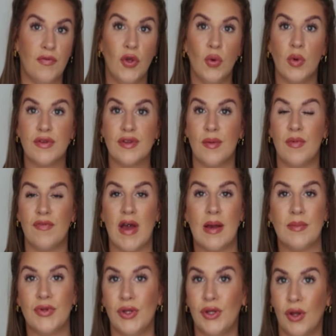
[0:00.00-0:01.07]
If you want something with
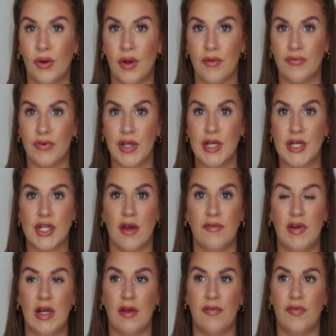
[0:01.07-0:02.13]
absolutely no coverage,
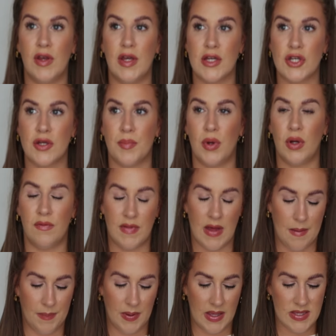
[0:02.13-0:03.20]
I've nearly finished a bottle of
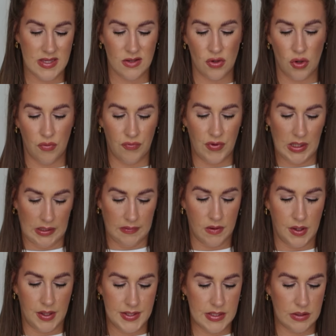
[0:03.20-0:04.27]
that, but it's not really
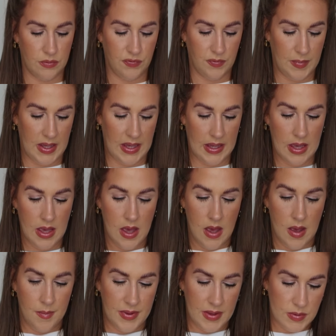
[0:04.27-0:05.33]
that ideal for me.
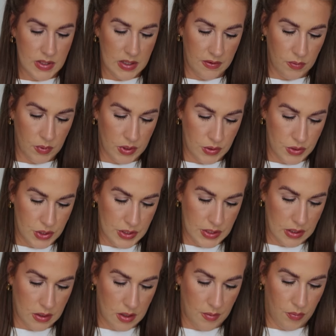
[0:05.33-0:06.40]
But there was another one I was
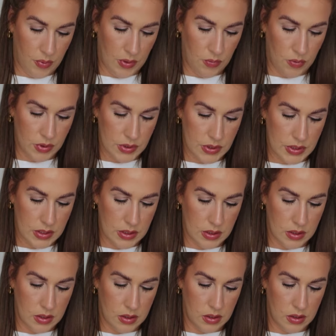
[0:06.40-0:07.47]
using, I can't remember what it was.
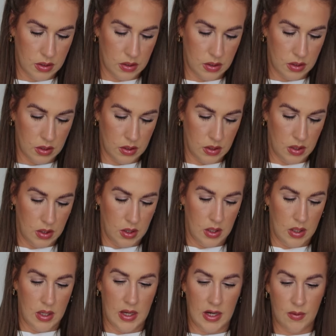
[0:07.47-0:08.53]

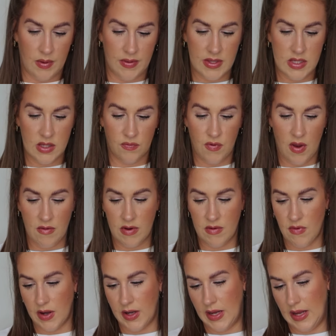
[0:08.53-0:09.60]
Anyway, this is
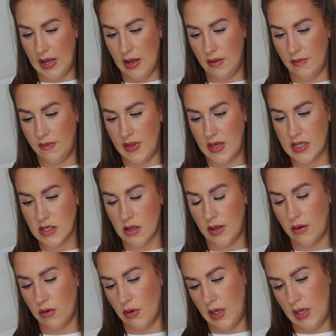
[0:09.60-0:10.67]
very runny. This
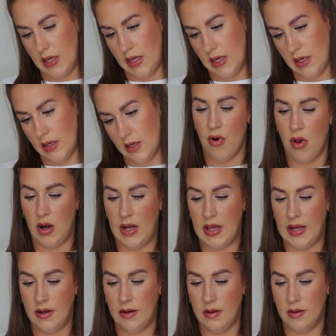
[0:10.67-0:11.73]
I got in
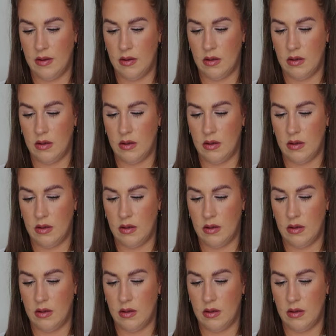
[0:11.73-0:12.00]
Praline.